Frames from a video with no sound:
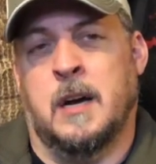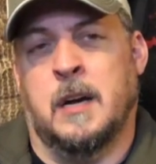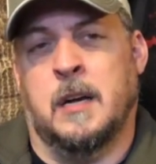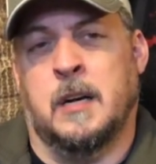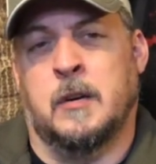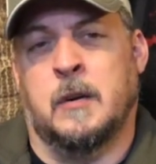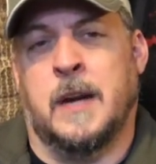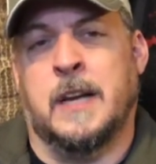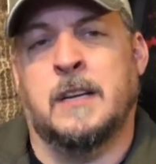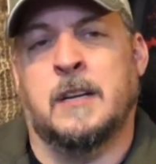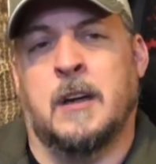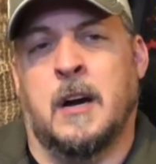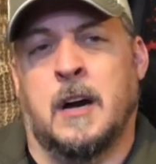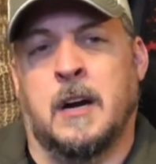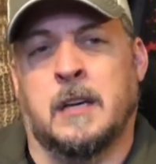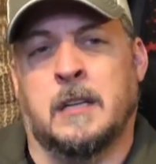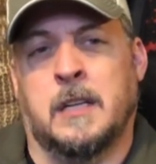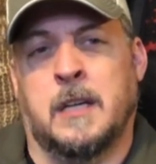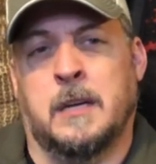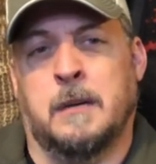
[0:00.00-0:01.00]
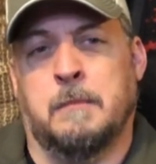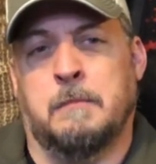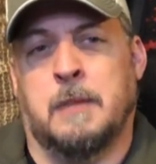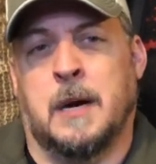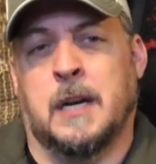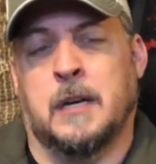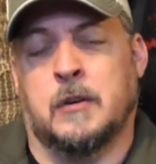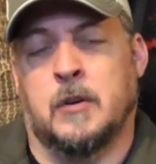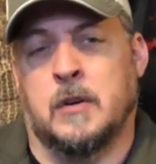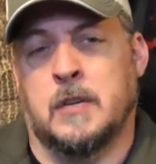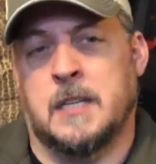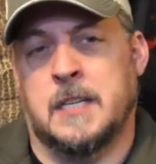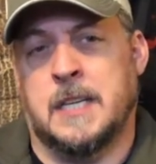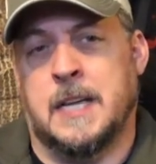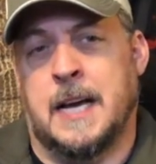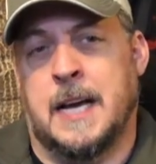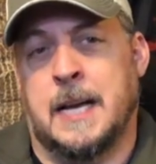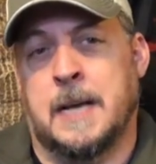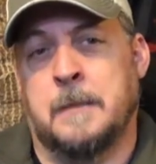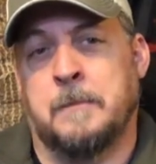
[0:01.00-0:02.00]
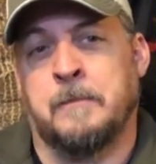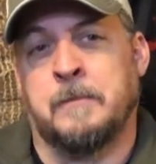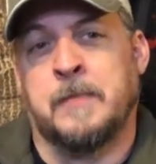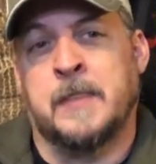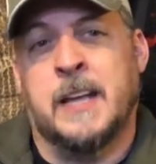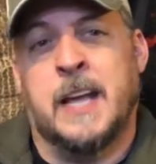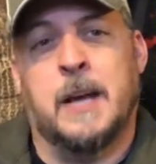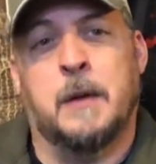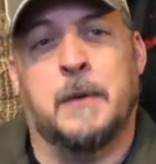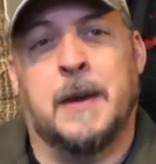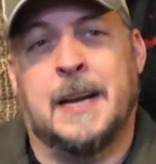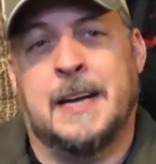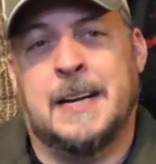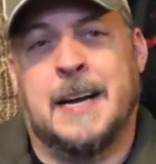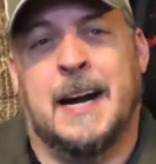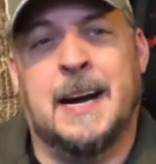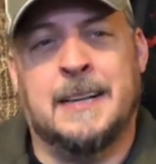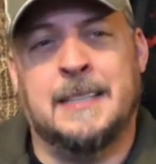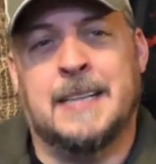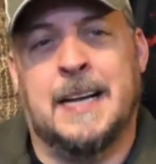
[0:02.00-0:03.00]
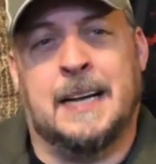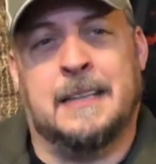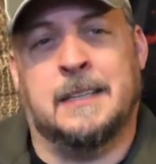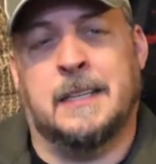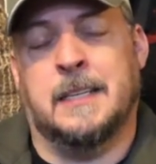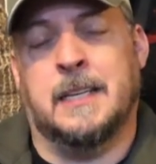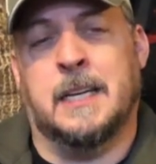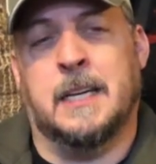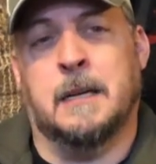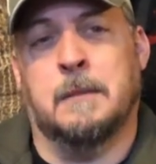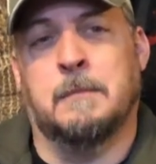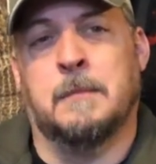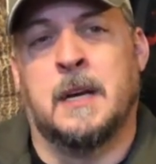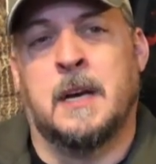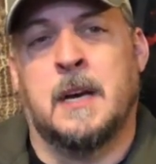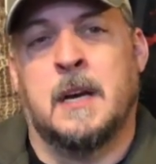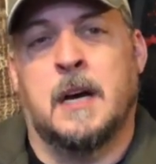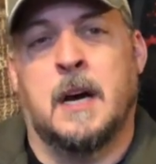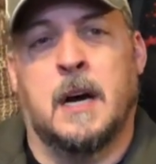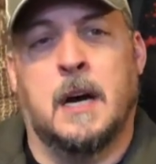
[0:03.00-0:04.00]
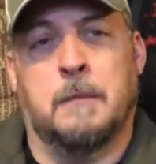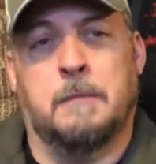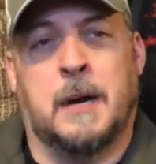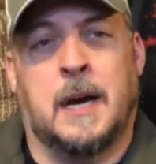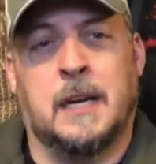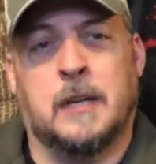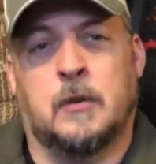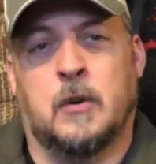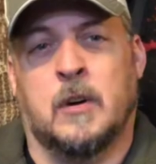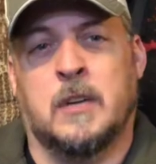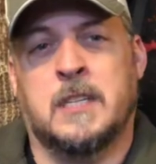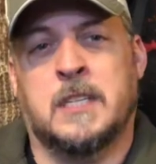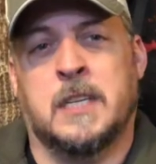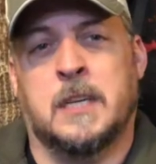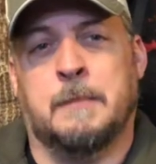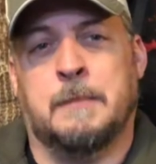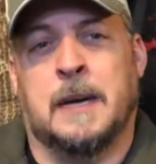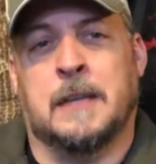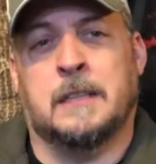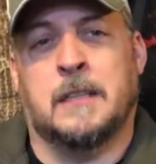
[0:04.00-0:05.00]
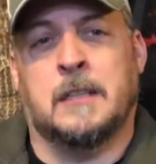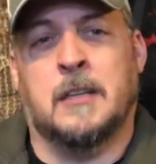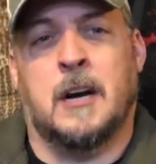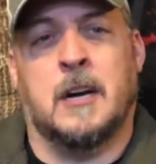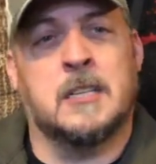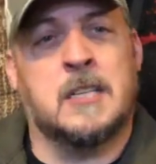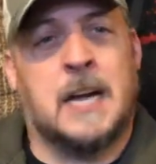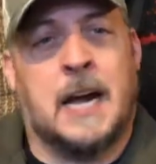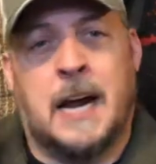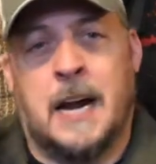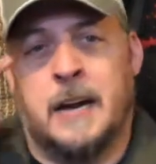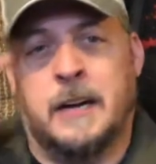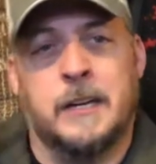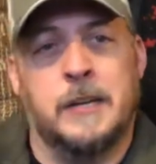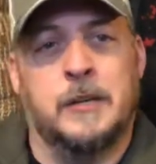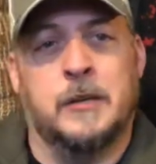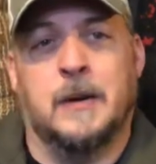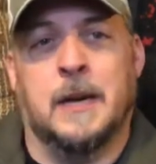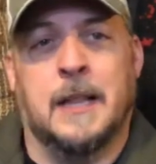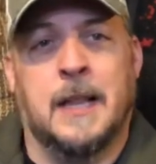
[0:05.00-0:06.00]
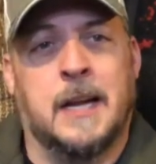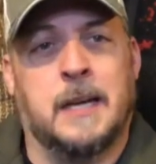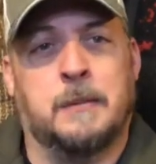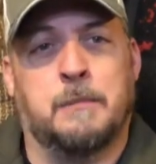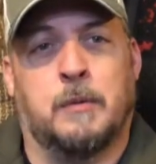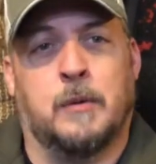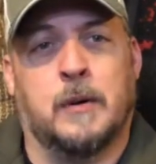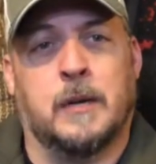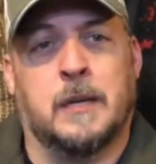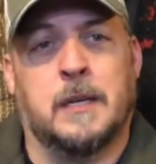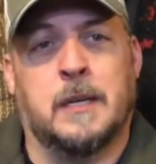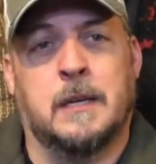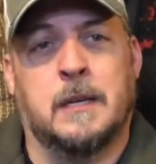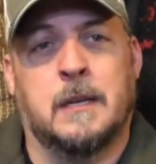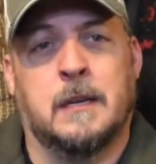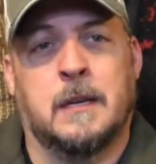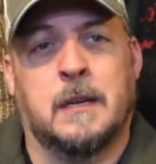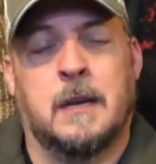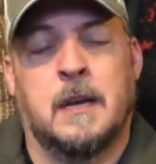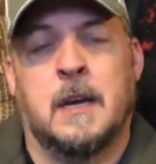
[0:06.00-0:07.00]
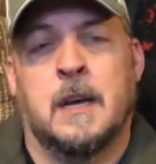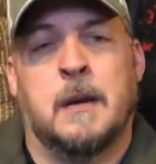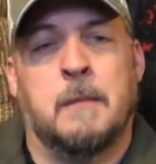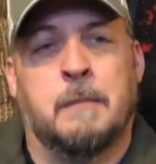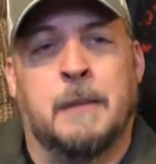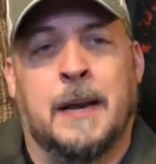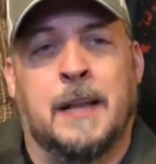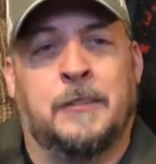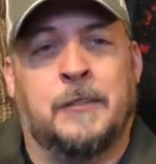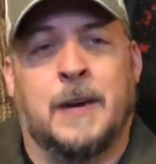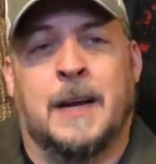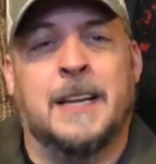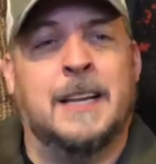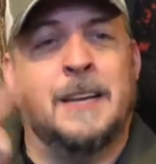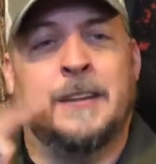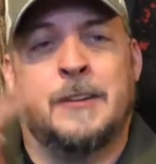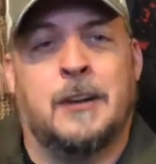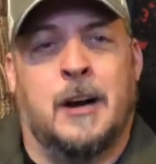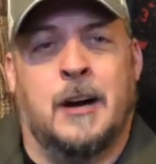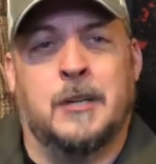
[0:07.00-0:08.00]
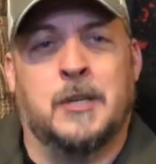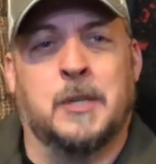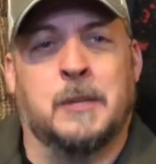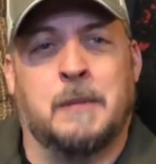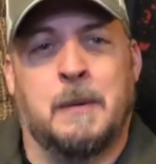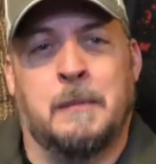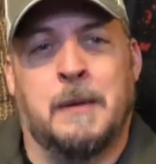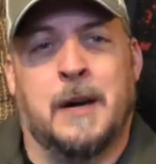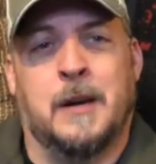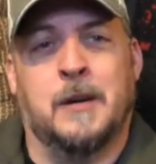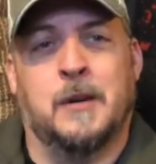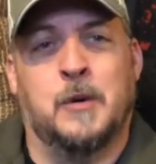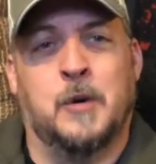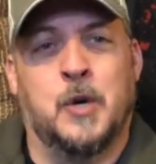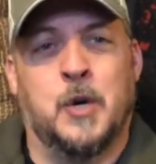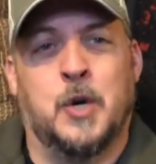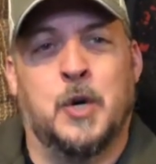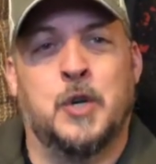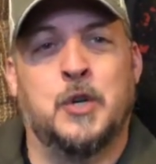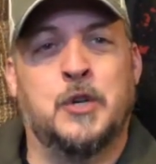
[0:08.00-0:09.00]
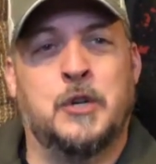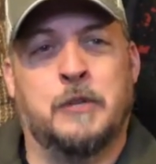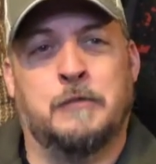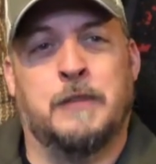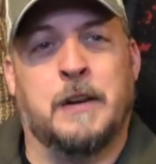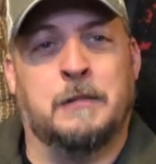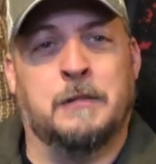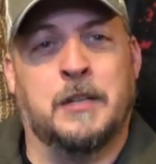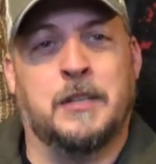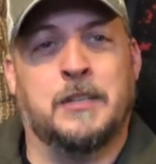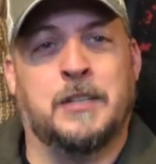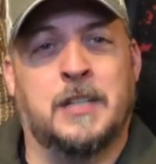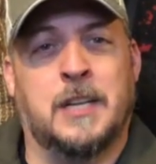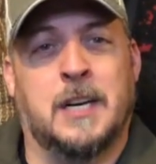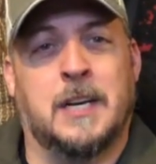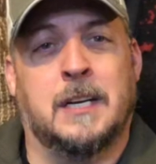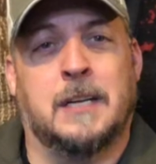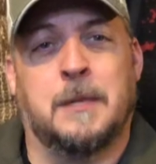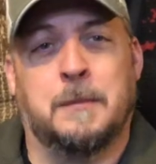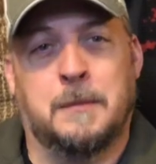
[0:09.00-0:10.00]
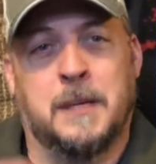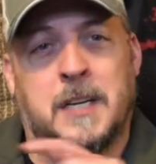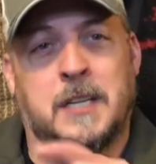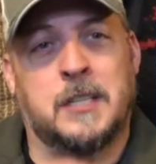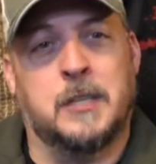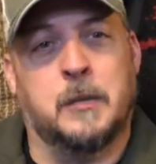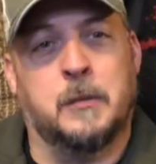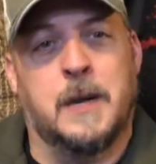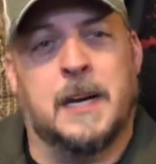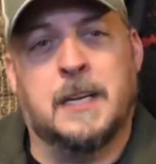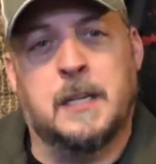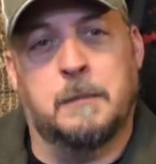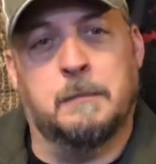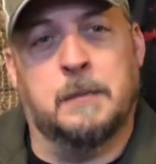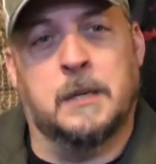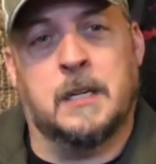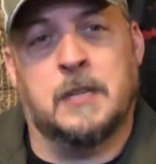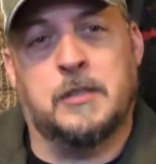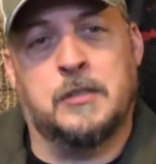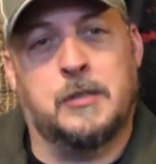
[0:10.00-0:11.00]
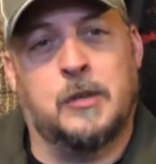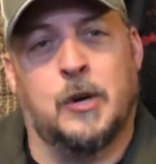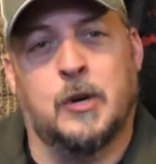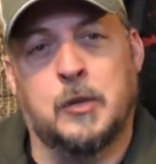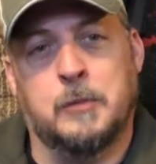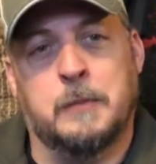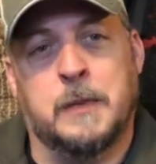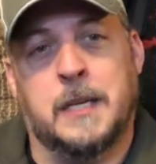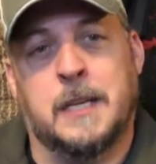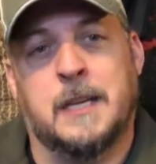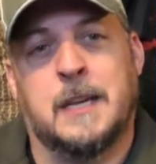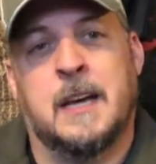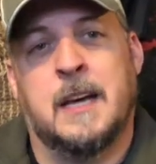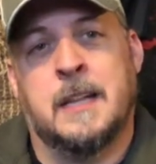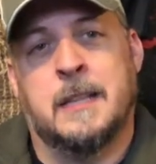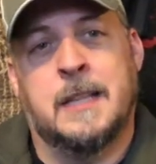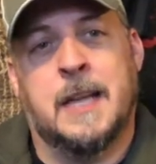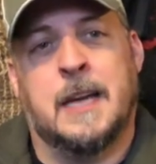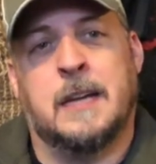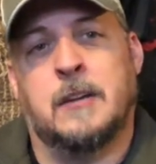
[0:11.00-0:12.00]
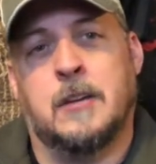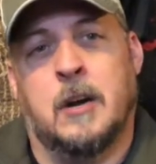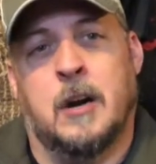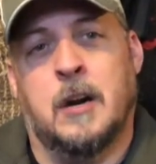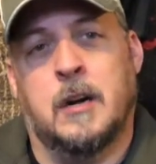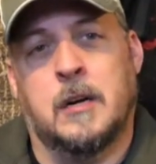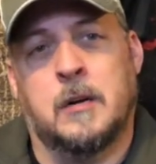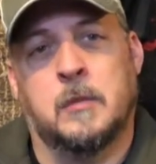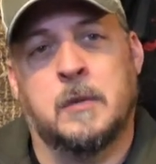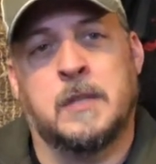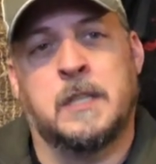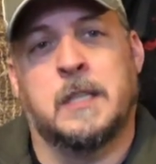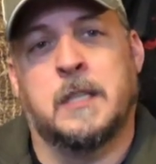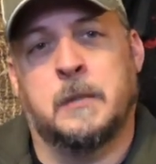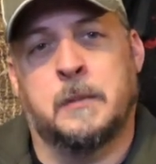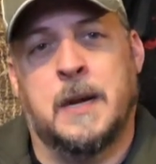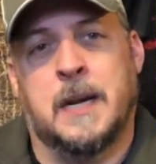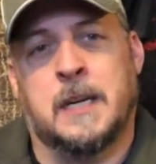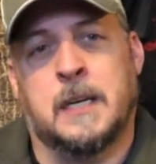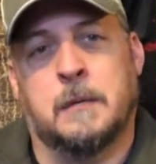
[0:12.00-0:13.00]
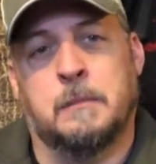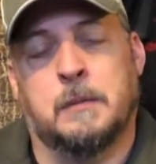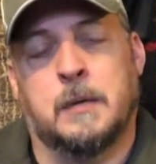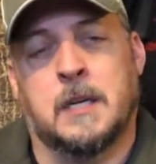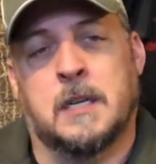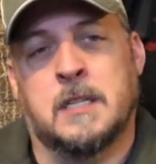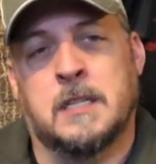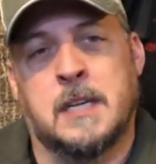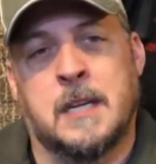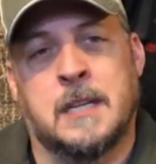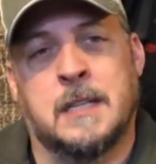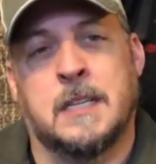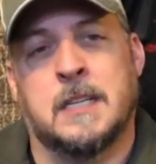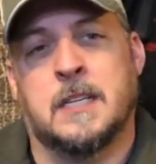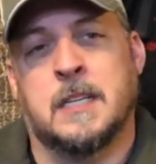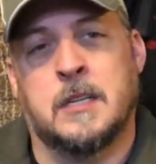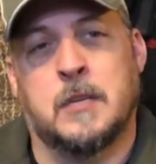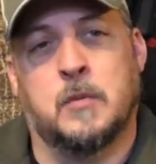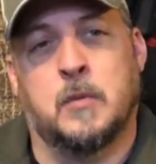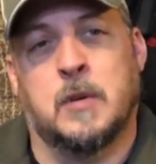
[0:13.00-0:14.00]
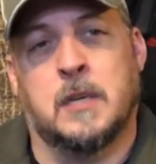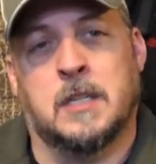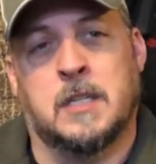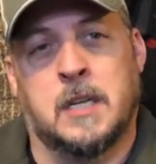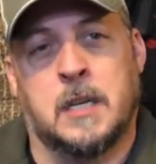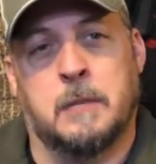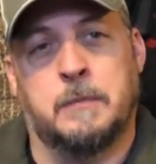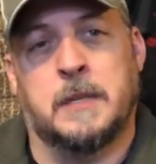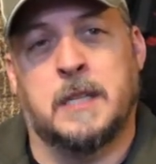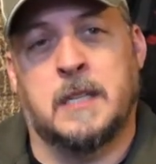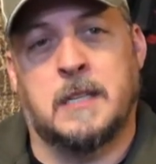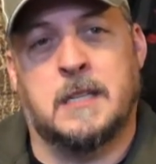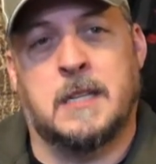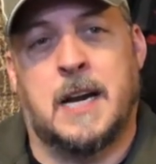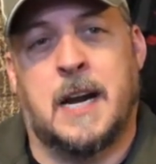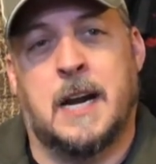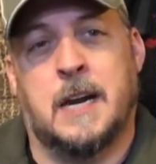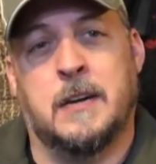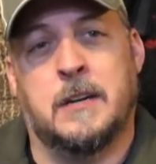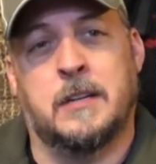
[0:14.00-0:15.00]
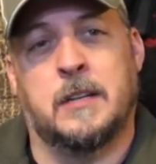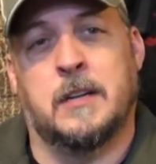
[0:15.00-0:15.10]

great dog that Bonacorsi had. And when I contacted him, Bonacorsi, about the dogs, I already knew I liked Porky. But so I didn't talk to him about who's your favorite stud, because the record books told me that dog was in the record books and this is what's going to be the sire to the